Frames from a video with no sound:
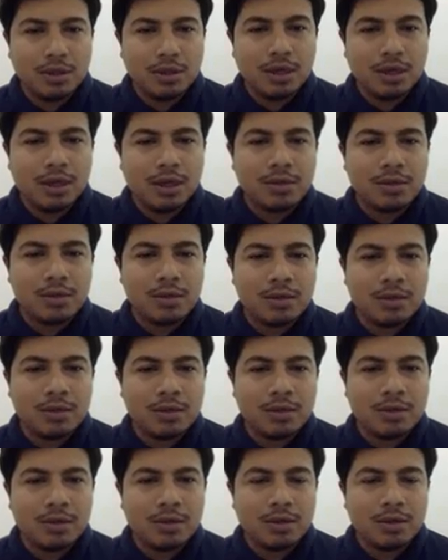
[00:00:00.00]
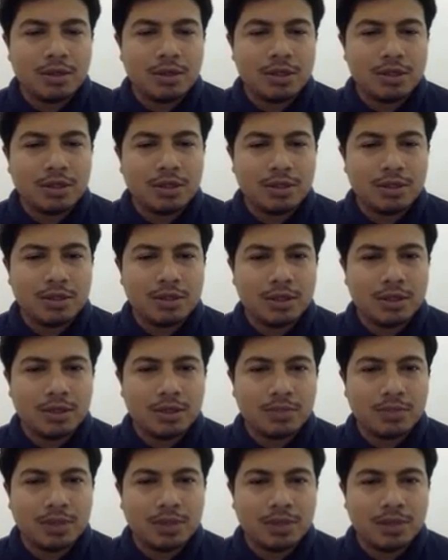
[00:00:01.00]
unreal conditionals in the
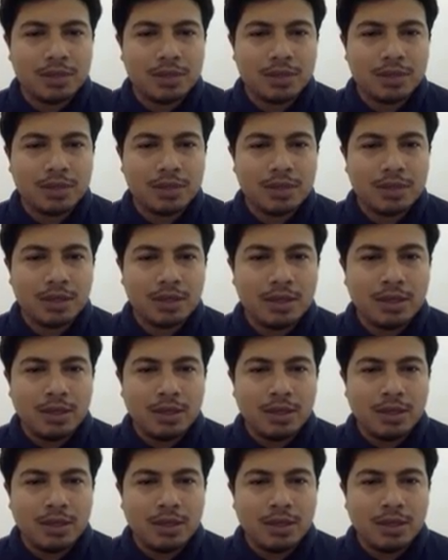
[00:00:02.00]
past,